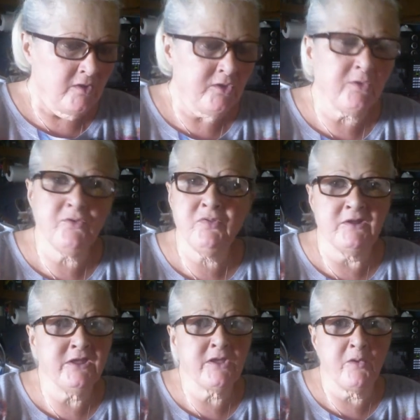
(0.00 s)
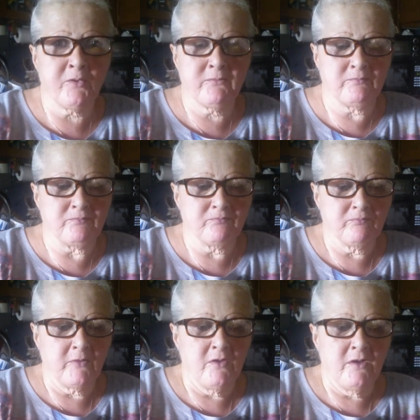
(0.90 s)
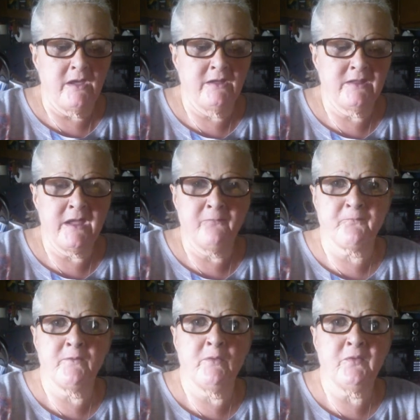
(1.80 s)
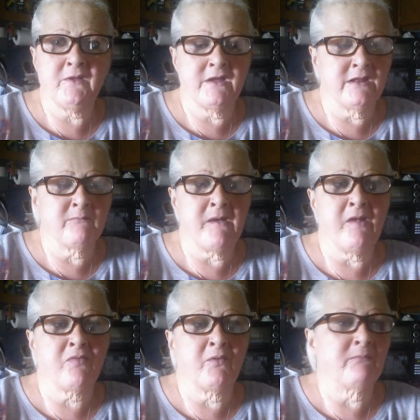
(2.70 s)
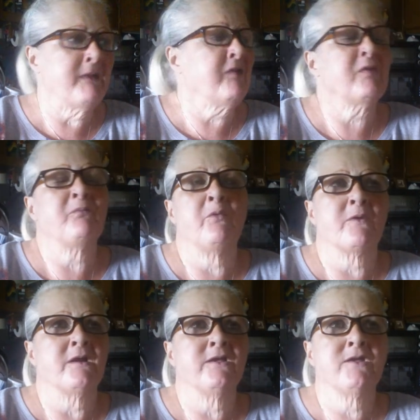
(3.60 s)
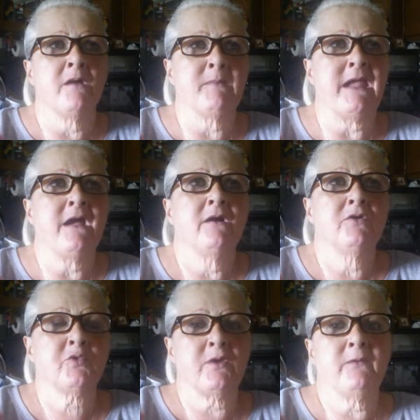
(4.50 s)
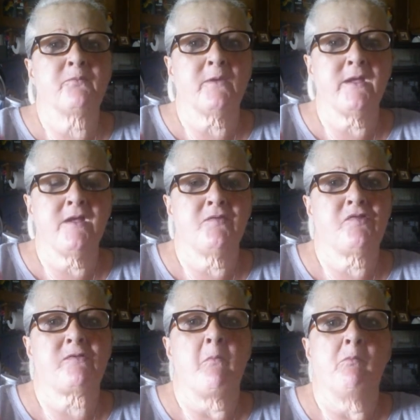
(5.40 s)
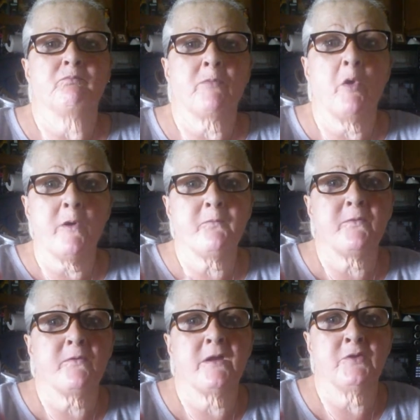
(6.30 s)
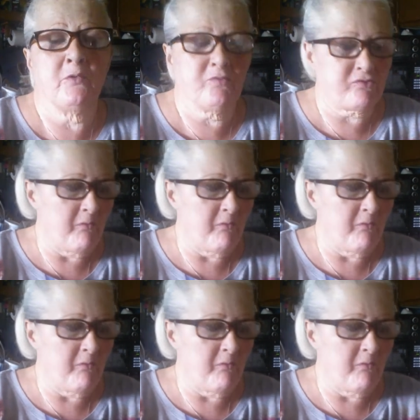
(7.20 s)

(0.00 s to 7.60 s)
You can use any yogurt and add fruit with it, and it makes makes it for a yummy treat for kids or for adults